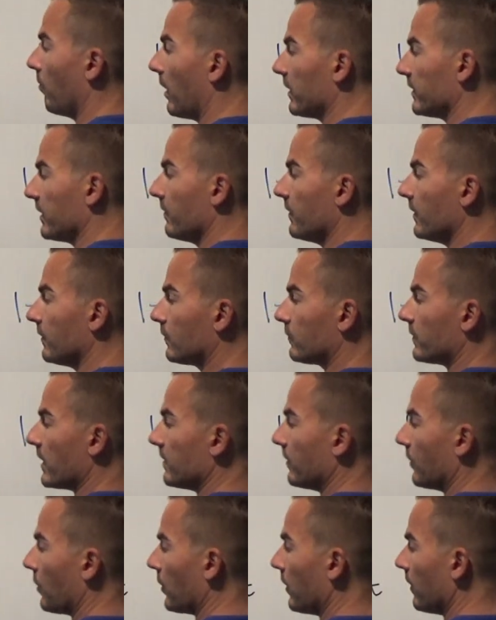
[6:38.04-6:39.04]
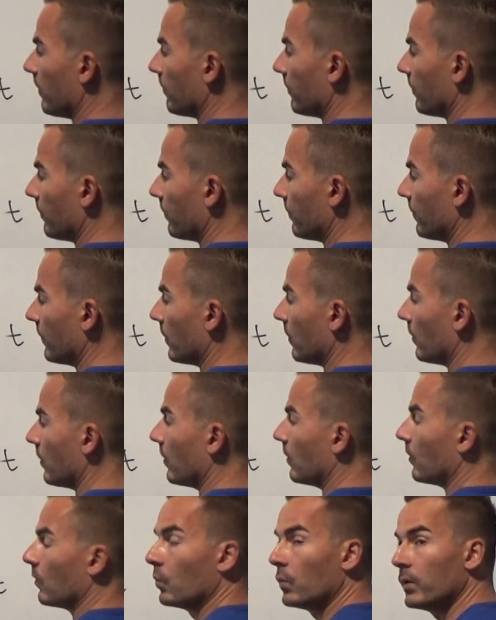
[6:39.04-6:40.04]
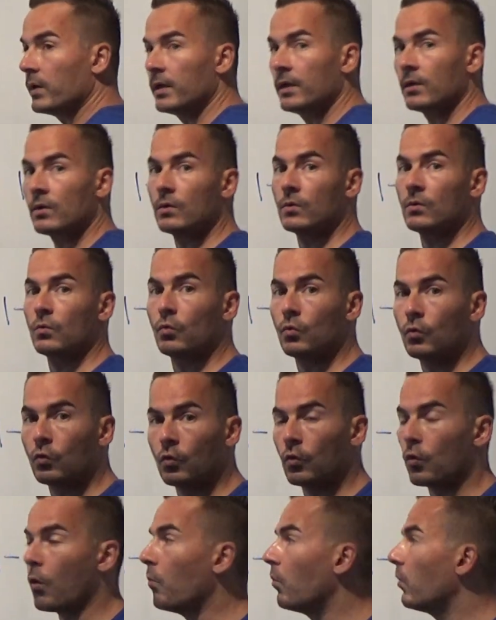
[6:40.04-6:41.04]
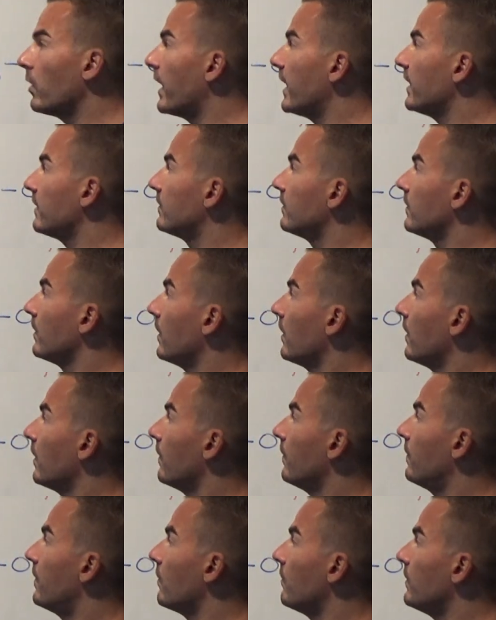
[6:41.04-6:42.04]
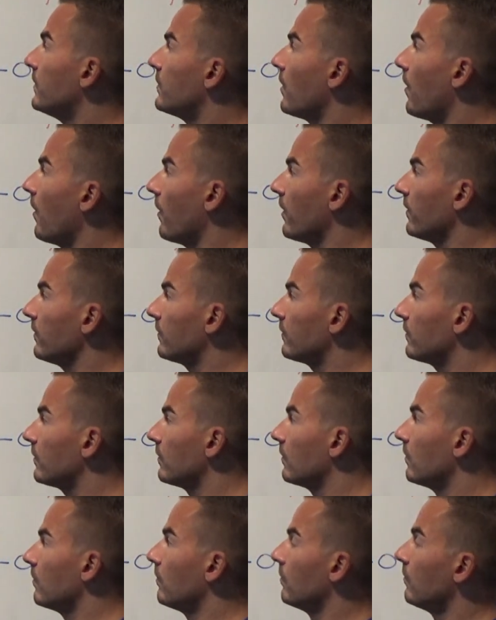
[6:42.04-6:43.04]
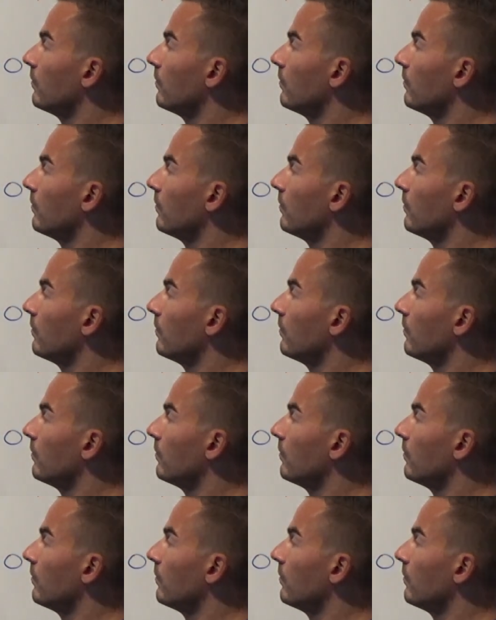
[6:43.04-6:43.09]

but in this strategy, we accumulate the returns